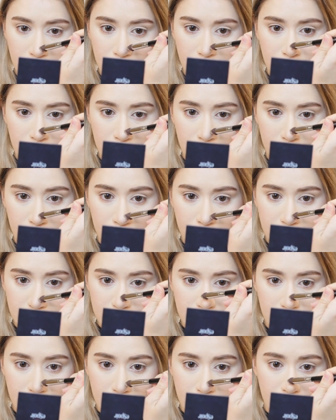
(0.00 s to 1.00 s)
And then I like
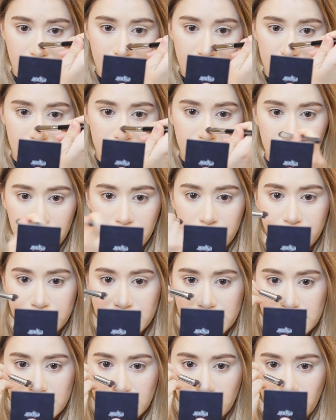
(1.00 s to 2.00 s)
to kind of
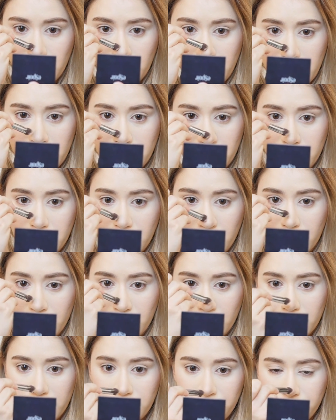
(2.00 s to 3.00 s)
square it
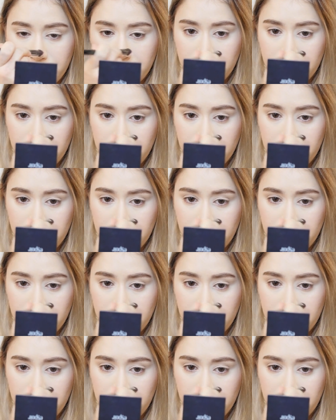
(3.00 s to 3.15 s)
off.